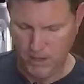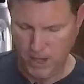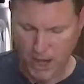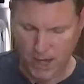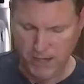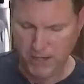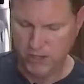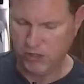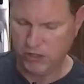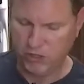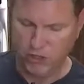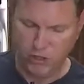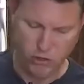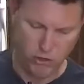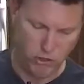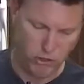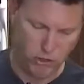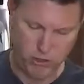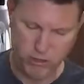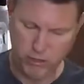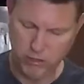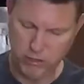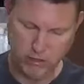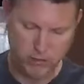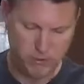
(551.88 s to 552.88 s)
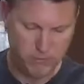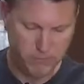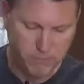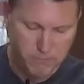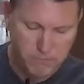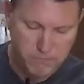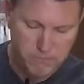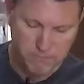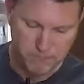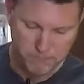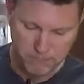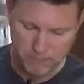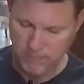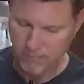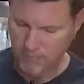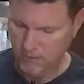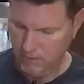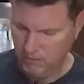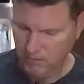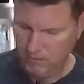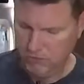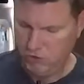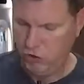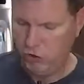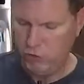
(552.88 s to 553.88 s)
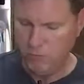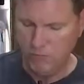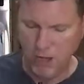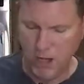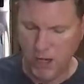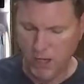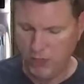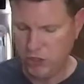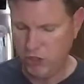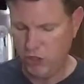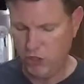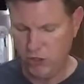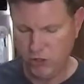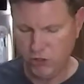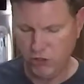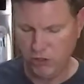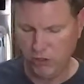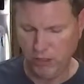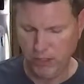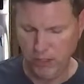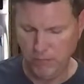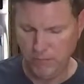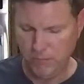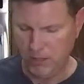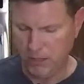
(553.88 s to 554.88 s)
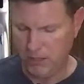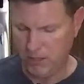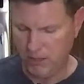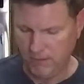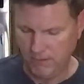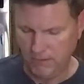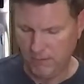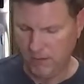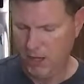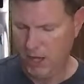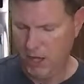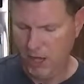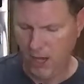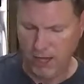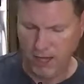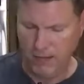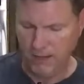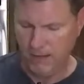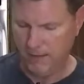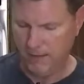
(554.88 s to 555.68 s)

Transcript: I just cook too much usually, but hey.